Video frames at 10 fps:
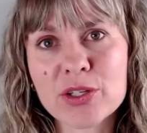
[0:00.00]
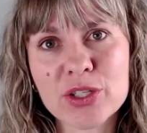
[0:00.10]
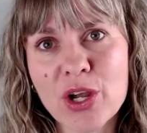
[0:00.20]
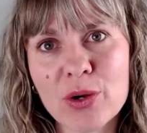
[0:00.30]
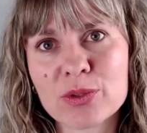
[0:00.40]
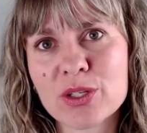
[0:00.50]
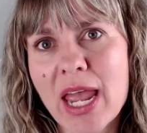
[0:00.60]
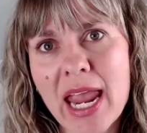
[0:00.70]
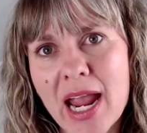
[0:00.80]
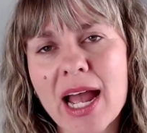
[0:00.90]
to go
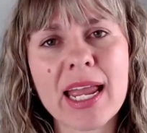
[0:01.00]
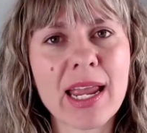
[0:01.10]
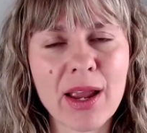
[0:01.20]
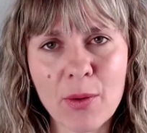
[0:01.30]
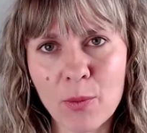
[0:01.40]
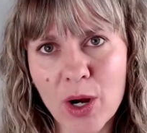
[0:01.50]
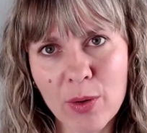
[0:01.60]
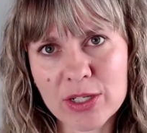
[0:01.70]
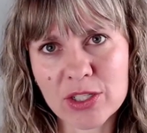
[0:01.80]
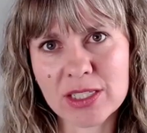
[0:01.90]
to AI, what
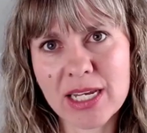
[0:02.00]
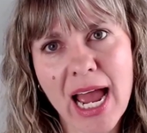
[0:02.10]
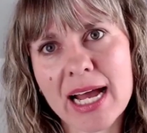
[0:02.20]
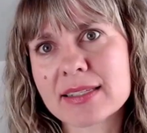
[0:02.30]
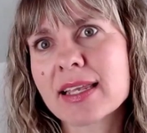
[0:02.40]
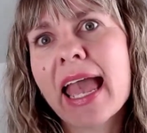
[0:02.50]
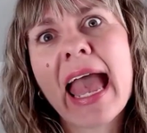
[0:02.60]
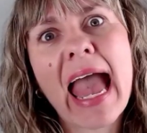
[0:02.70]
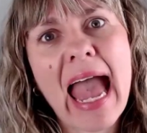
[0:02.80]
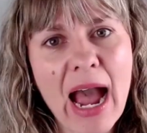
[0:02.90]
questions to ask,
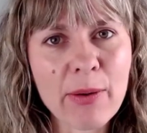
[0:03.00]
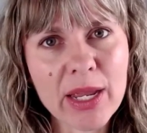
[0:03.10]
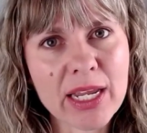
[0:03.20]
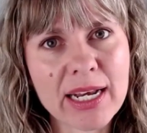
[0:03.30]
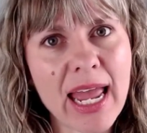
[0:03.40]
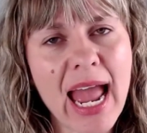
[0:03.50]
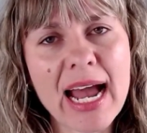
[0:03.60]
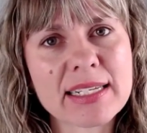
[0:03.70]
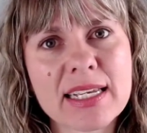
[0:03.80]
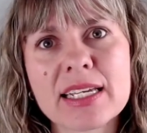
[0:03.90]
how I can
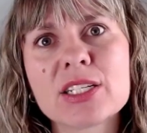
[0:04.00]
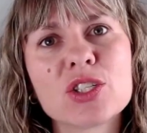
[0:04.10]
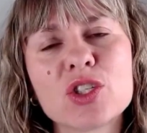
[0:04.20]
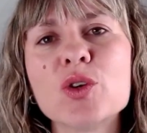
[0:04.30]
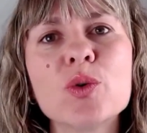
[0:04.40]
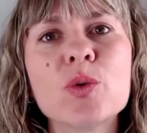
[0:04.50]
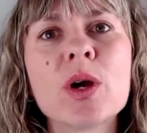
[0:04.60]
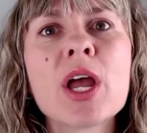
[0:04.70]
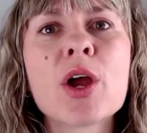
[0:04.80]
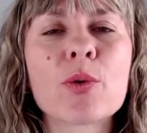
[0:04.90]
ask it to
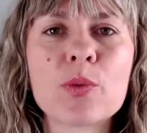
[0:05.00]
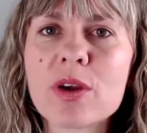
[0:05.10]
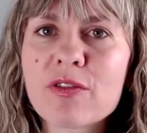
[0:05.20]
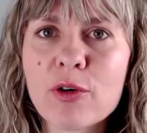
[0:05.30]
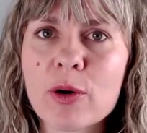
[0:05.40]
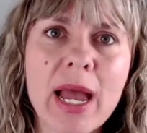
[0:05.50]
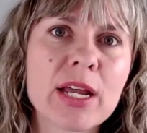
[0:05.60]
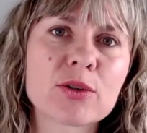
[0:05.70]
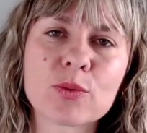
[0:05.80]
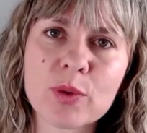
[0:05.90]

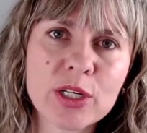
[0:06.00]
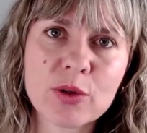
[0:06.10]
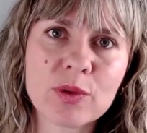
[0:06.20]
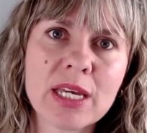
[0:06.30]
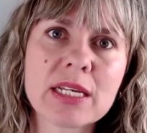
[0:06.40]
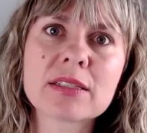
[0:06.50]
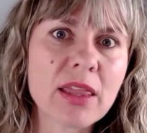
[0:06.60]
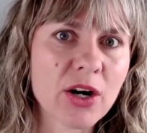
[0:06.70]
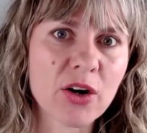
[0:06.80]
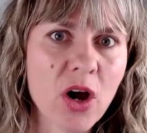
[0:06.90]
reformat, redo things
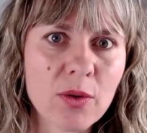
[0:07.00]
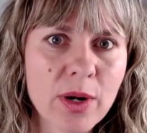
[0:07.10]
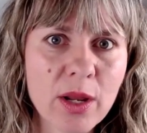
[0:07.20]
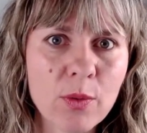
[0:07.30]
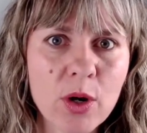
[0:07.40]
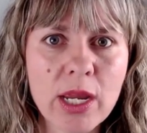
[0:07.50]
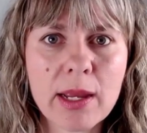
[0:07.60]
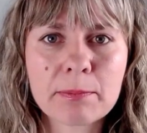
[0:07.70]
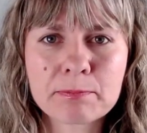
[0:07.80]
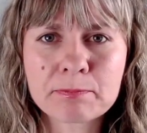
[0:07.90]
that are already working.